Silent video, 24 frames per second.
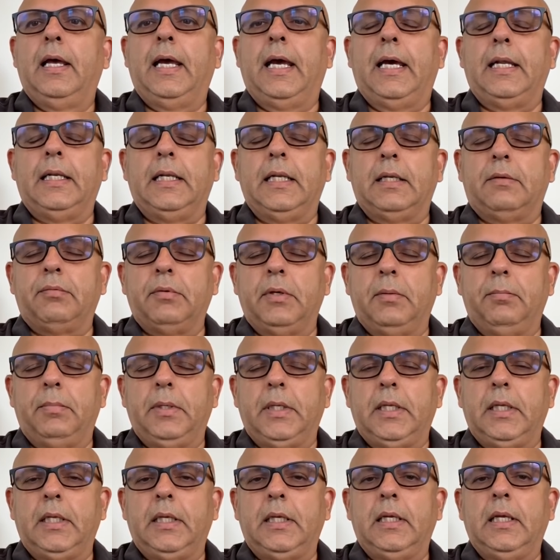and it will
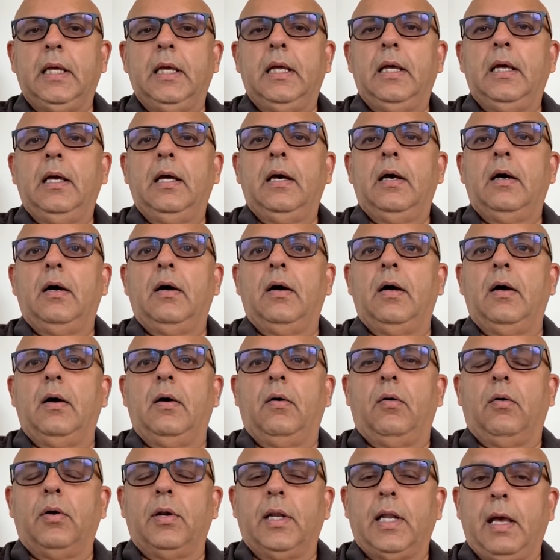be
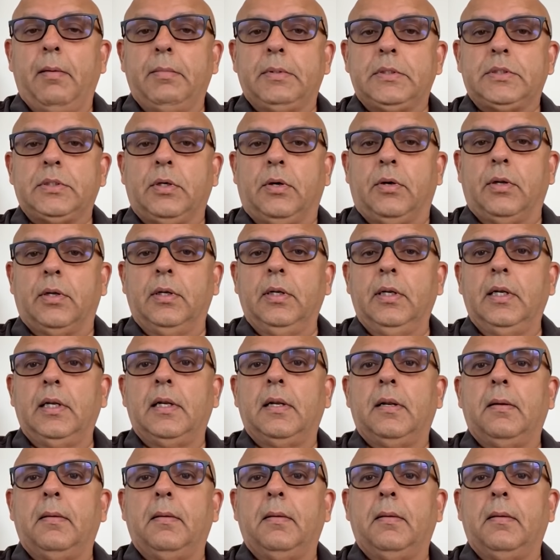on Amazon